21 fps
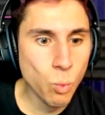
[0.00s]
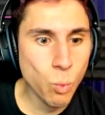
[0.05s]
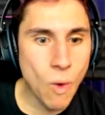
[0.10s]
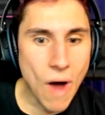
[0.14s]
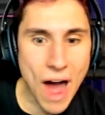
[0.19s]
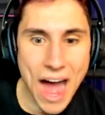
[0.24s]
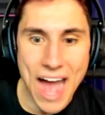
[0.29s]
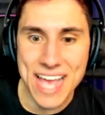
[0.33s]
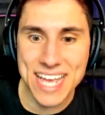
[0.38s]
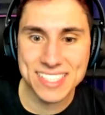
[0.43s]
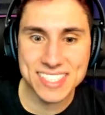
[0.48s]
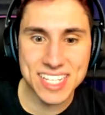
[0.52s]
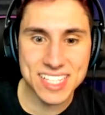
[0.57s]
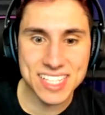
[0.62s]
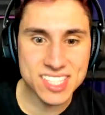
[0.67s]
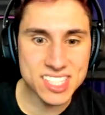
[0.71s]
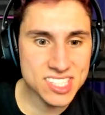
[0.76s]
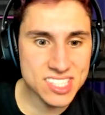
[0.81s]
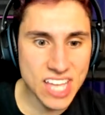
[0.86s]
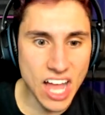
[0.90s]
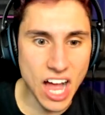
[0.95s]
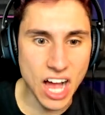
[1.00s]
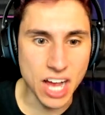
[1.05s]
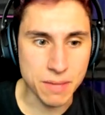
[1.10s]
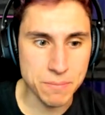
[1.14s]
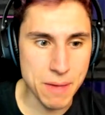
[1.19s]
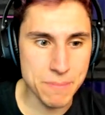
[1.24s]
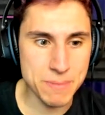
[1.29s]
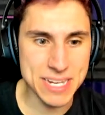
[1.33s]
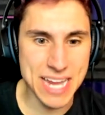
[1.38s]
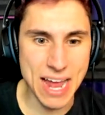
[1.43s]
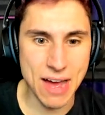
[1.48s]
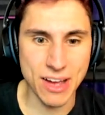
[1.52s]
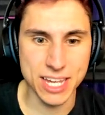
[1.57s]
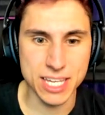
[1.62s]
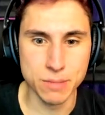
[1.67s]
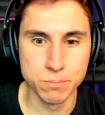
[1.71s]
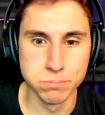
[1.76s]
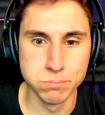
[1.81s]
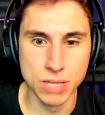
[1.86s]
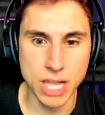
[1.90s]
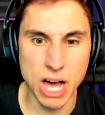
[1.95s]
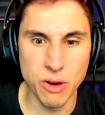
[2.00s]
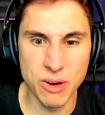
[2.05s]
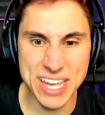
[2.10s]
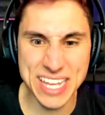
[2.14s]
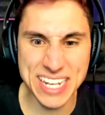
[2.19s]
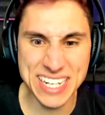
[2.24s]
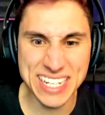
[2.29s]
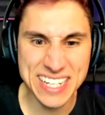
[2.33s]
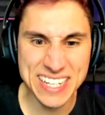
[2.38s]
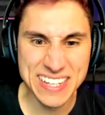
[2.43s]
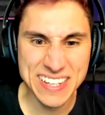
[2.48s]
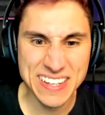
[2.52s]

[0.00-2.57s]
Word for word: Why is it stuck? Maybe now I could blow it?